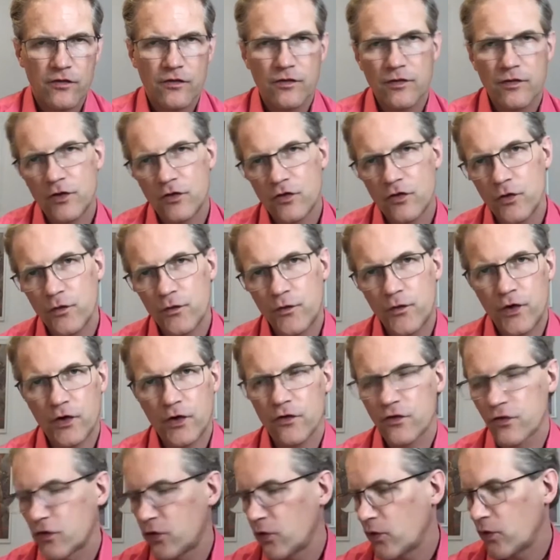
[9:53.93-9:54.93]
the two
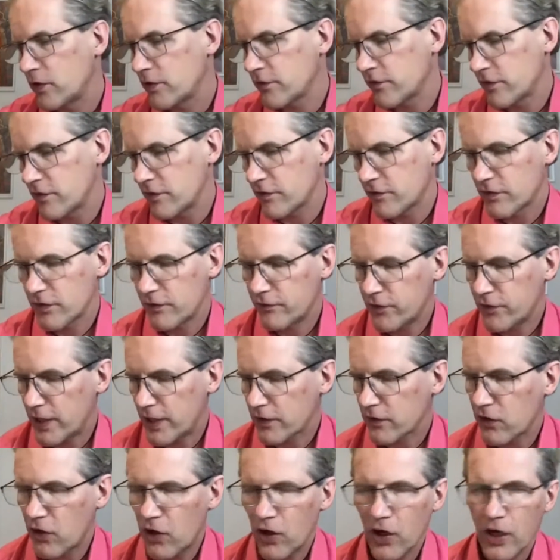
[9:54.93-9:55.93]
first choruses of Red
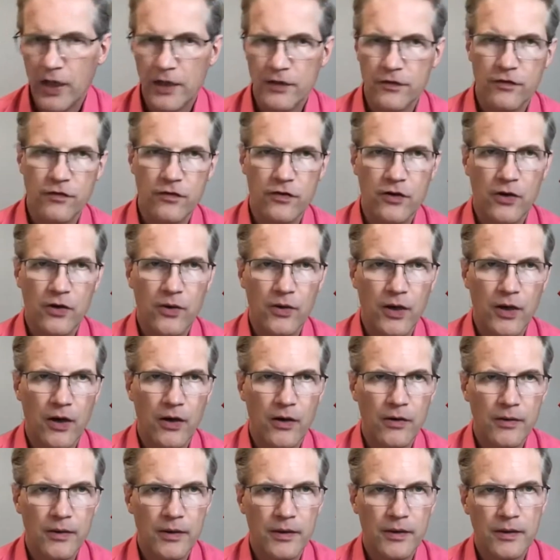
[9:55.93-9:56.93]
Garland
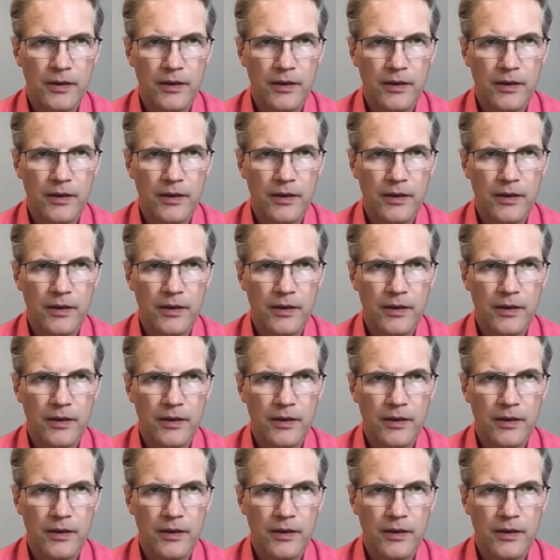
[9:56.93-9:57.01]
solo